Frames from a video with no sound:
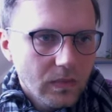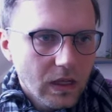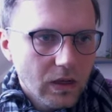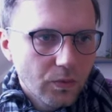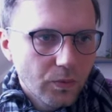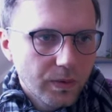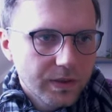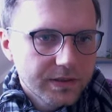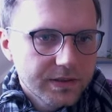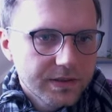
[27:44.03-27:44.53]

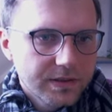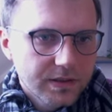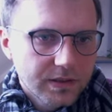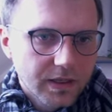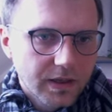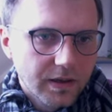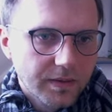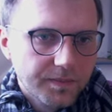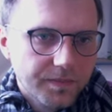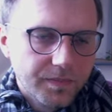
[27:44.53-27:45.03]
with
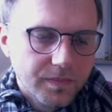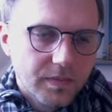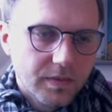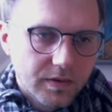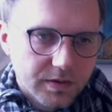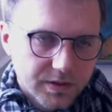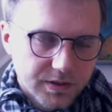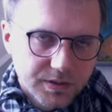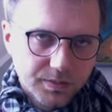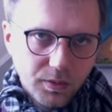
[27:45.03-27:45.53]
um,
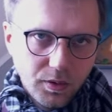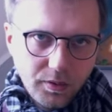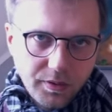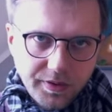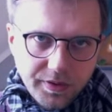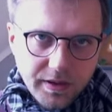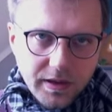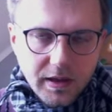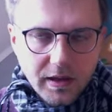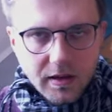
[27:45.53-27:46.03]

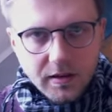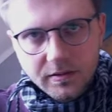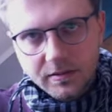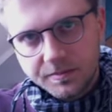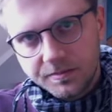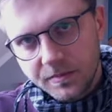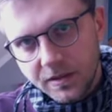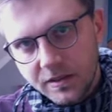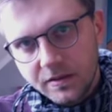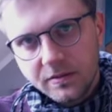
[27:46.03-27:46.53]
smoothing,
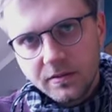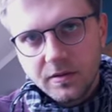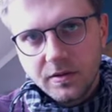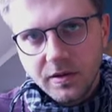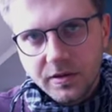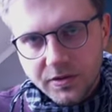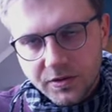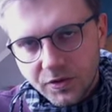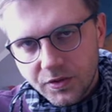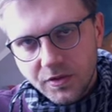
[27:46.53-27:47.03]
in,
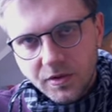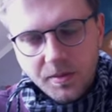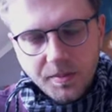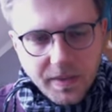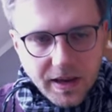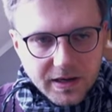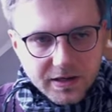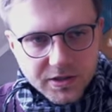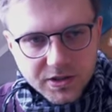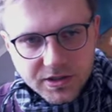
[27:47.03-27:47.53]
internal
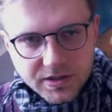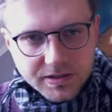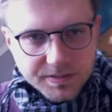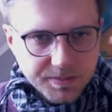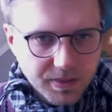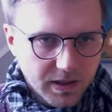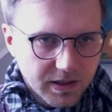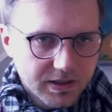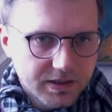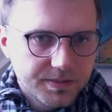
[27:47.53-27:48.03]
mesh
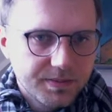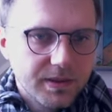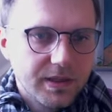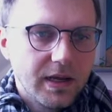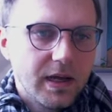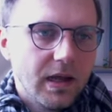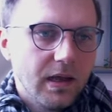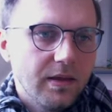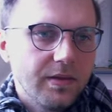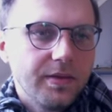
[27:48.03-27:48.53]
displacement
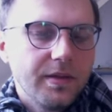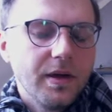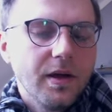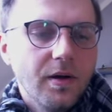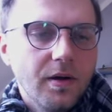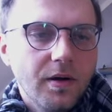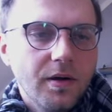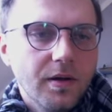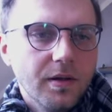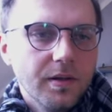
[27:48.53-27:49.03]
and
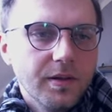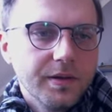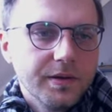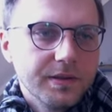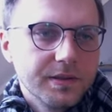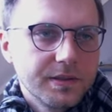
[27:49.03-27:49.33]
all this